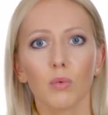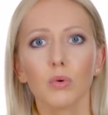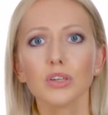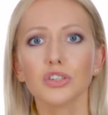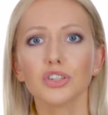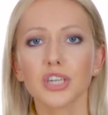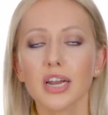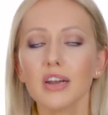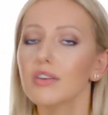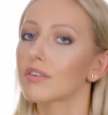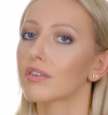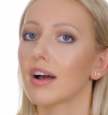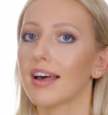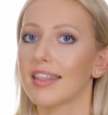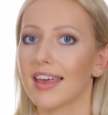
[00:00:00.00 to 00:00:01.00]
What
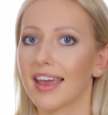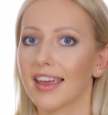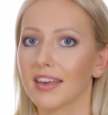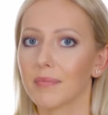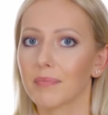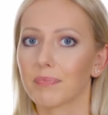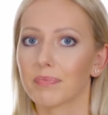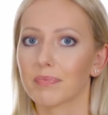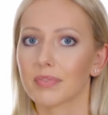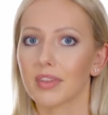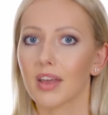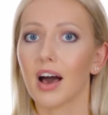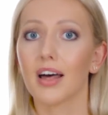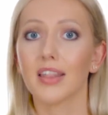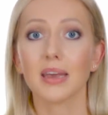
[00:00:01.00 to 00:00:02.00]
gender are they?
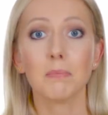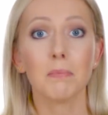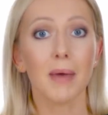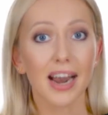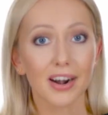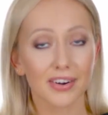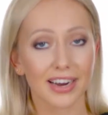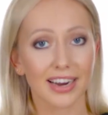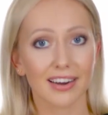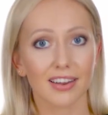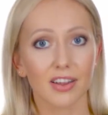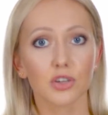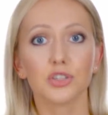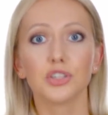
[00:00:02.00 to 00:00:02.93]
Are they married?